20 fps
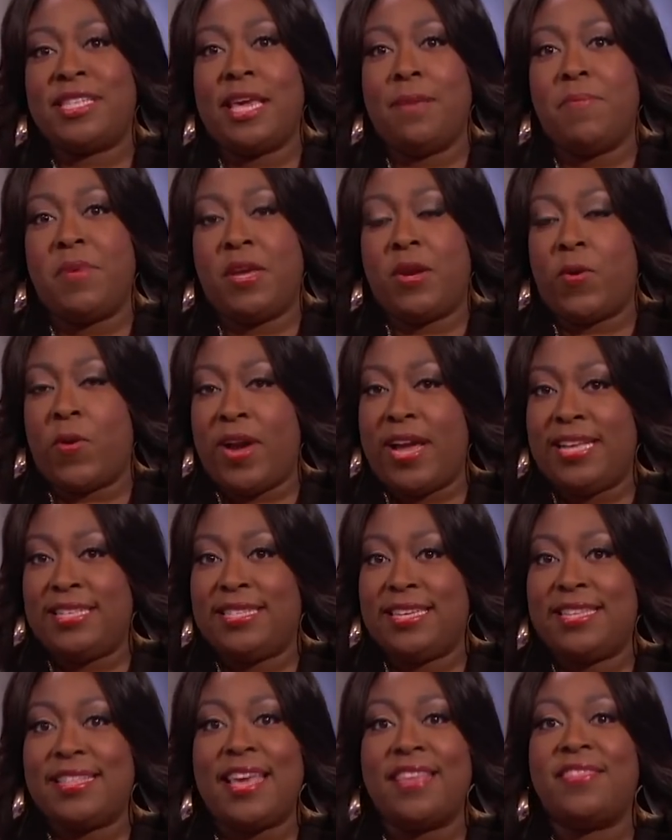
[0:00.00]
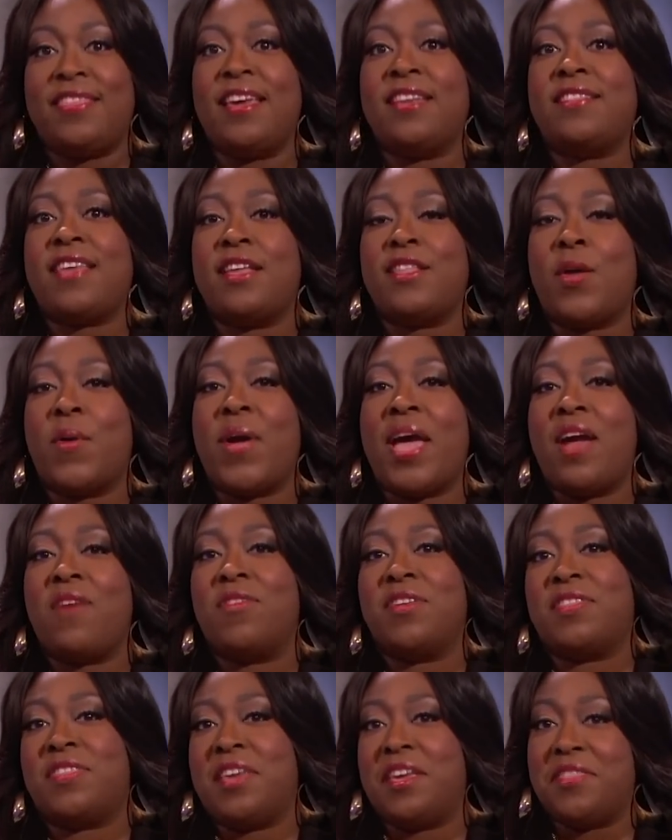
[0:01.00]
can be crazy. They think they know
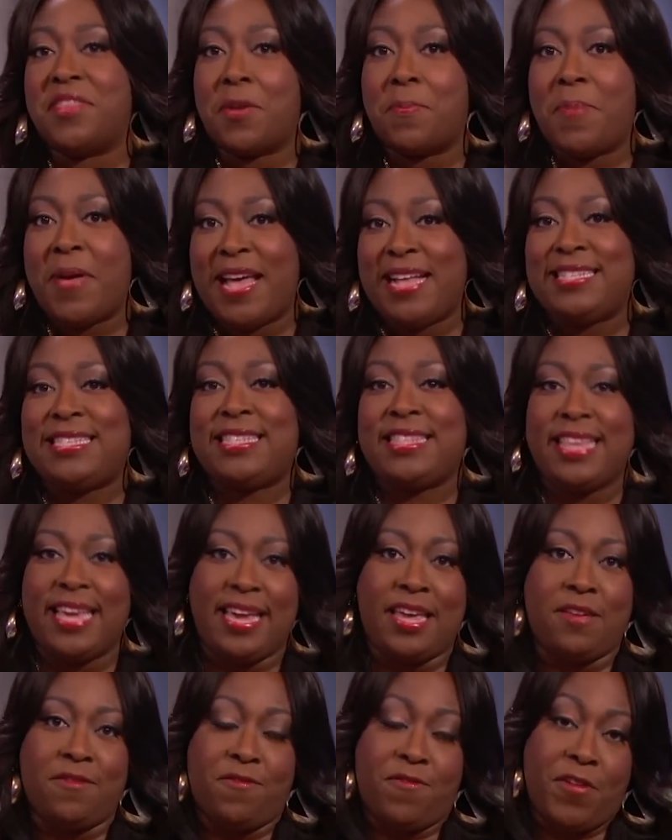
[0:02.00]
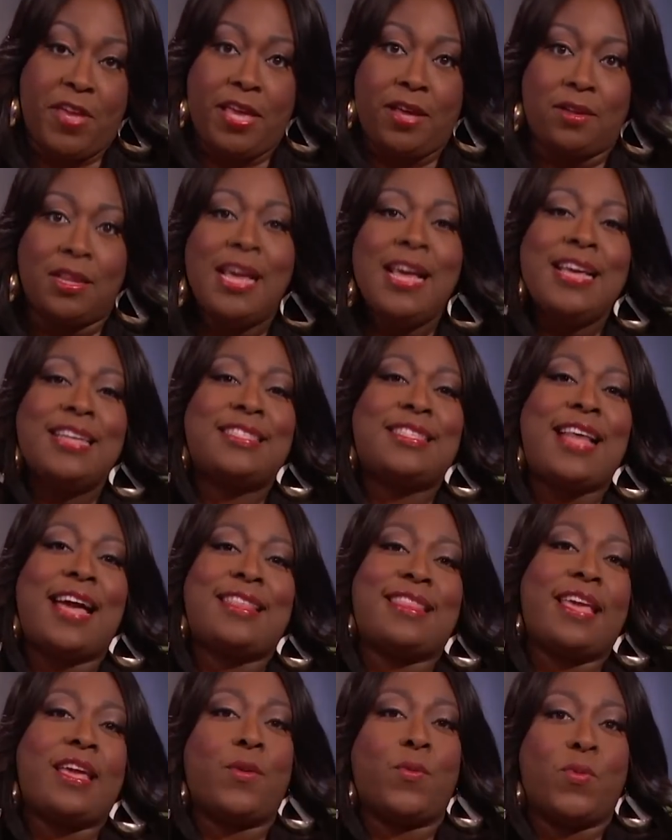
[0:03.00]
everything their pets think and feel. It's
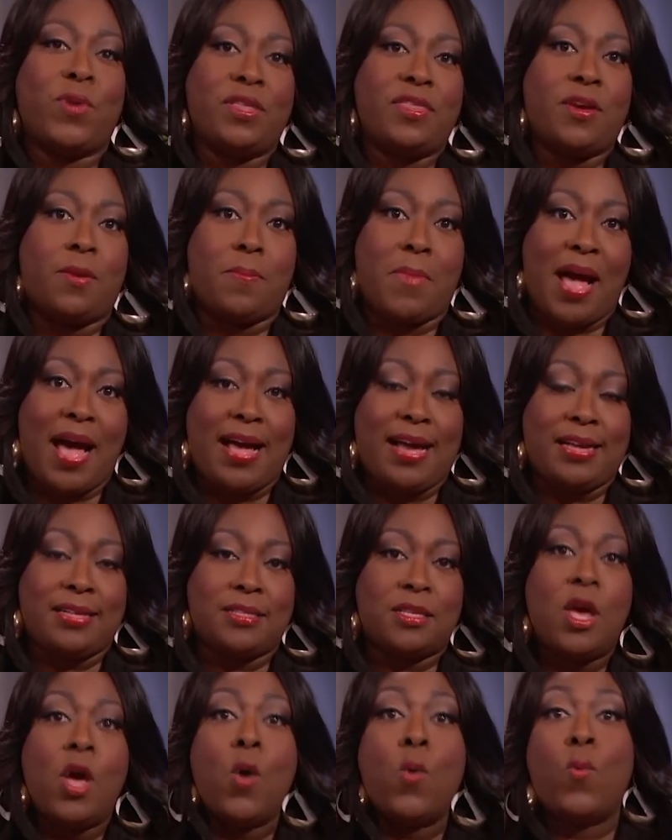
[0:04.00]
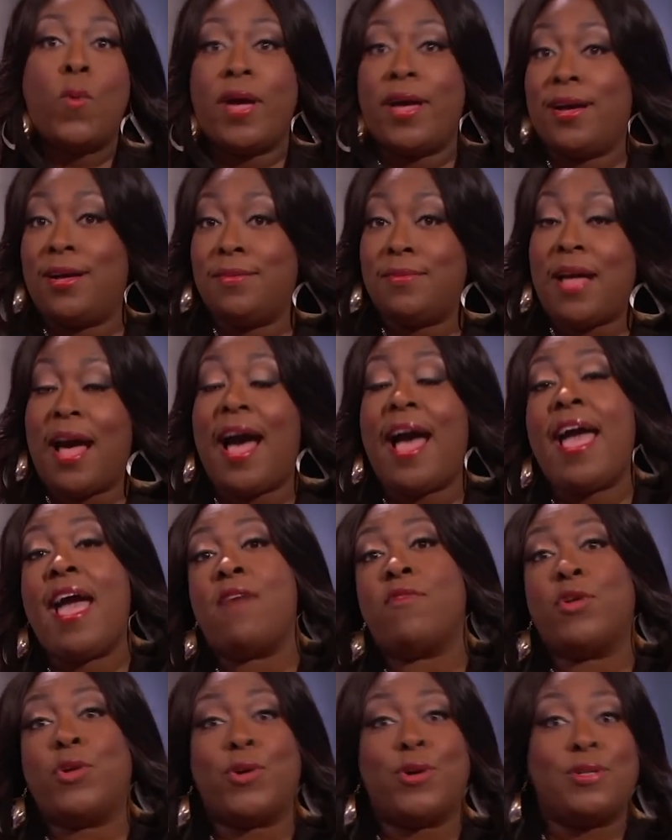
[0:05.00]
like they can read their minds. Well, I
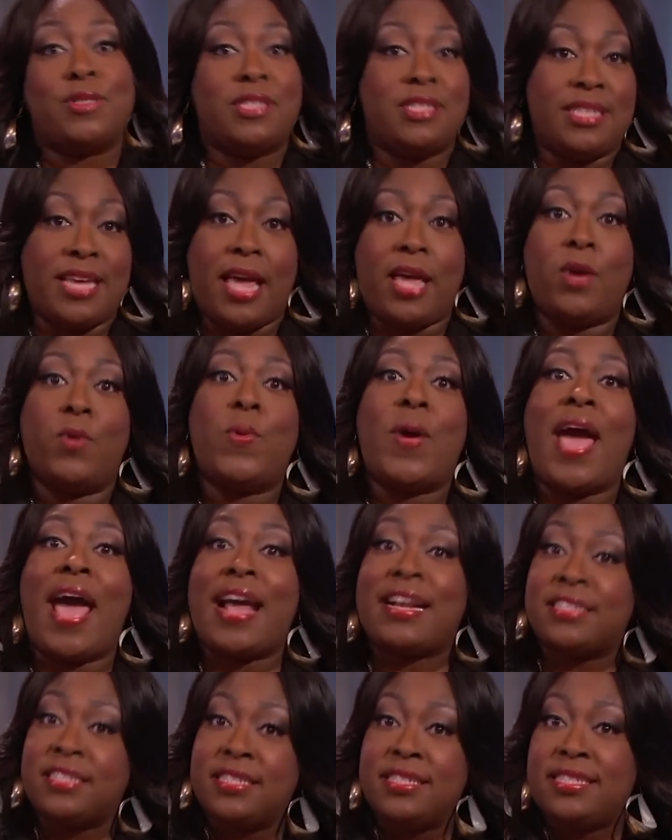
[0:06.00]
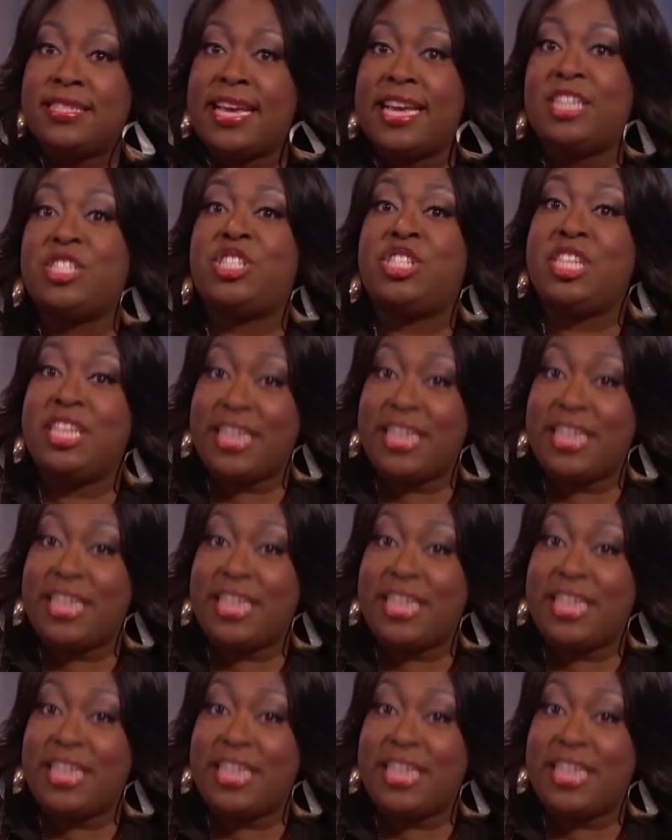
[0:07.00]
have a girl today who actually says